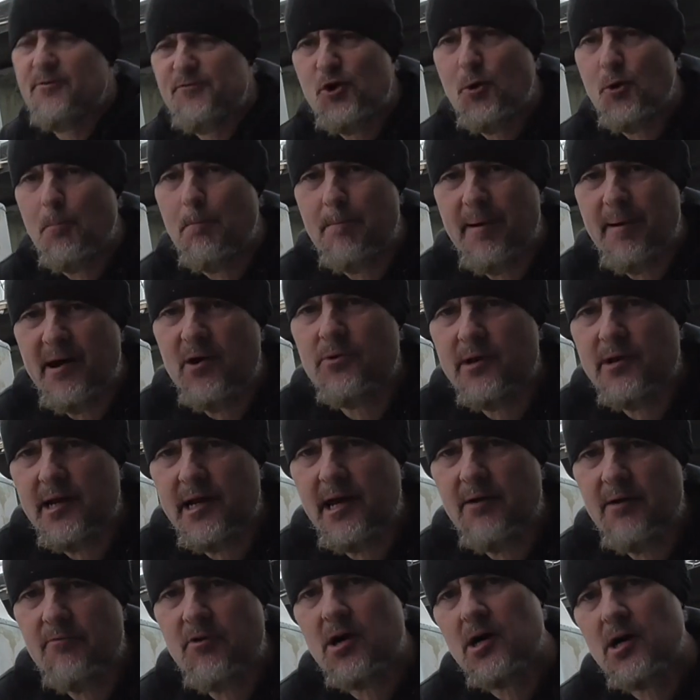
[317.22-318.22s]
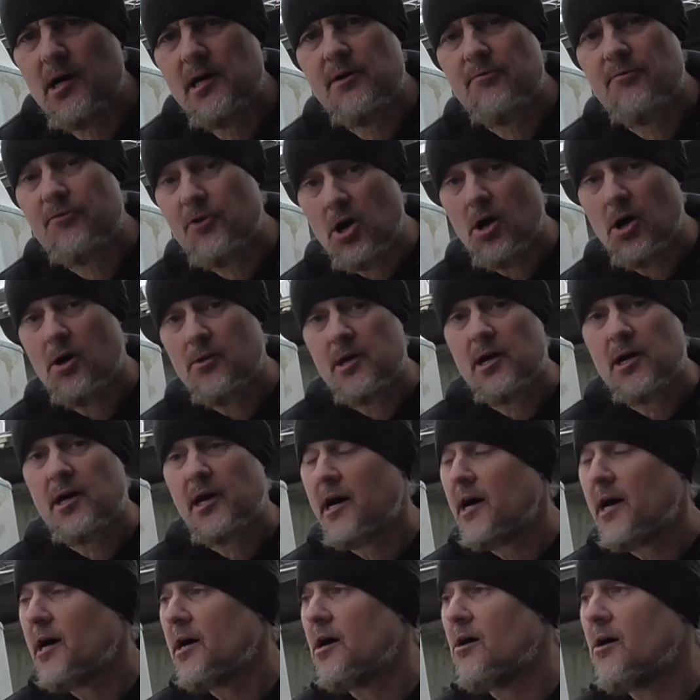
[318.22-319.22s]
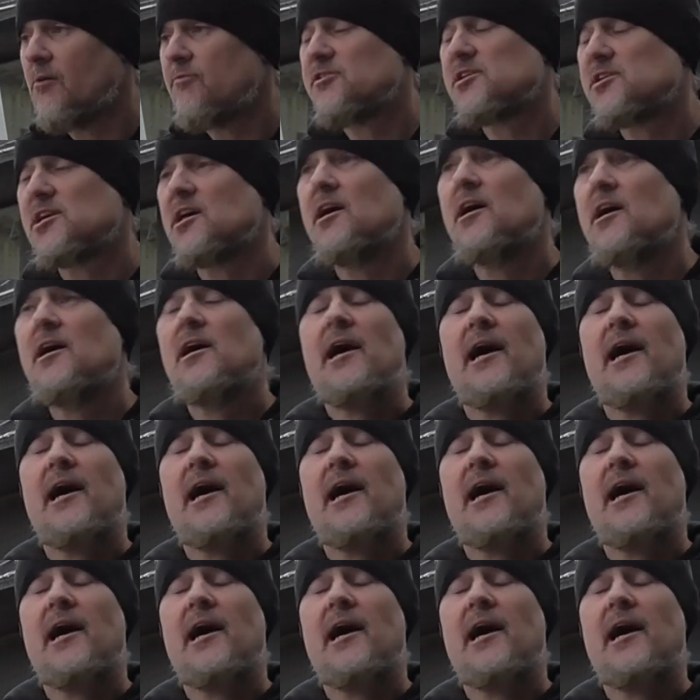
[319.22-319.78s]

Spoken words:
if you're building it right, you've got the curves,